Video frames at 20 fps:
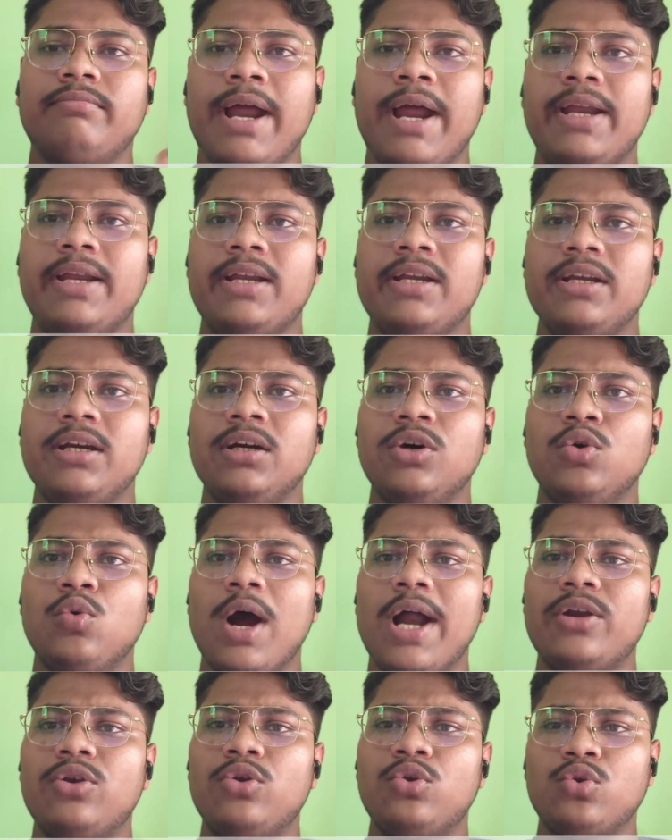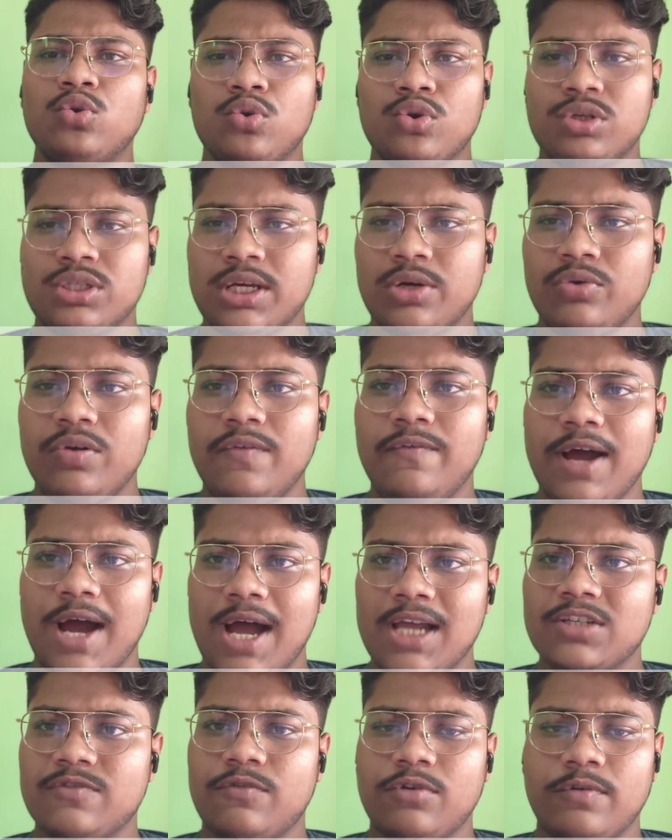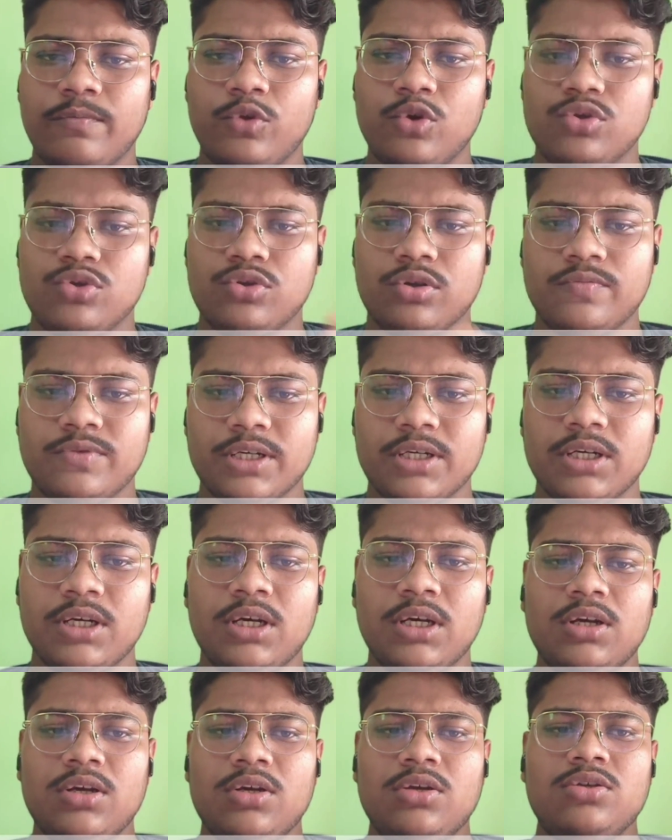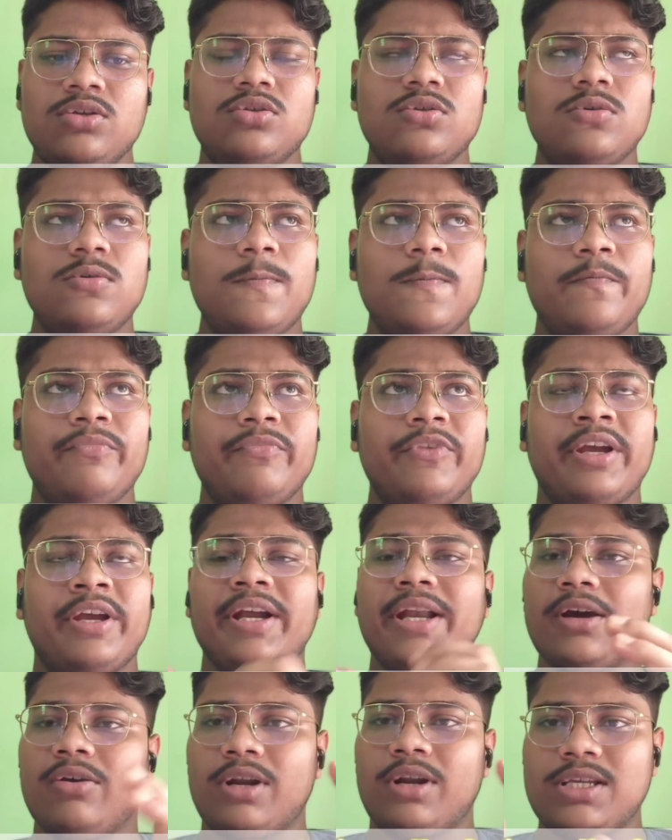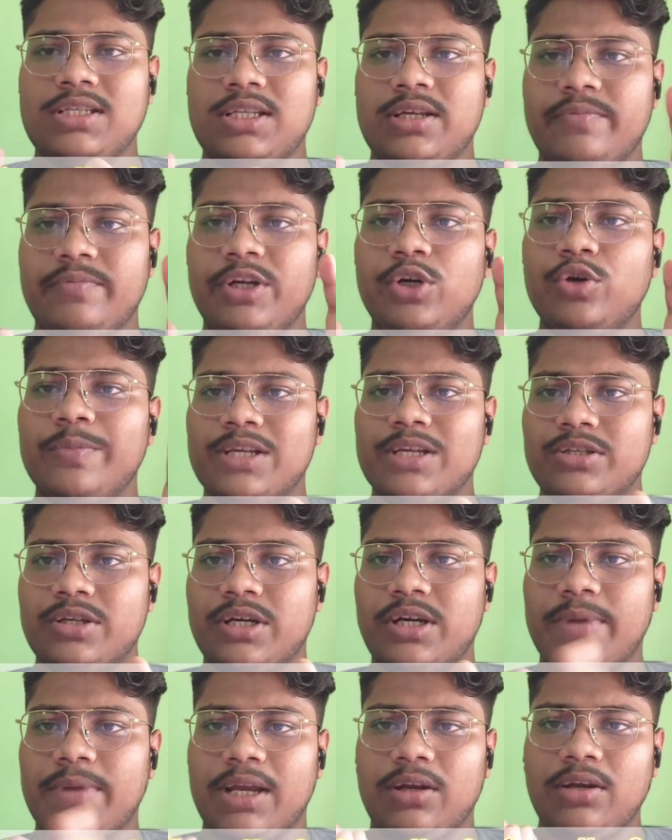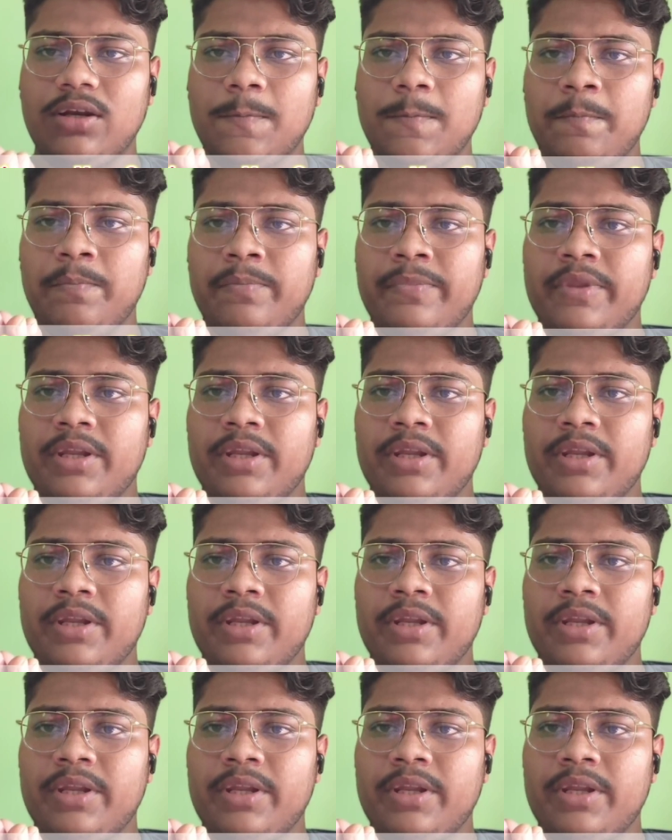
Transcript: might 1 to 2 question will be asked from those subjects. So categorize them into major and minor.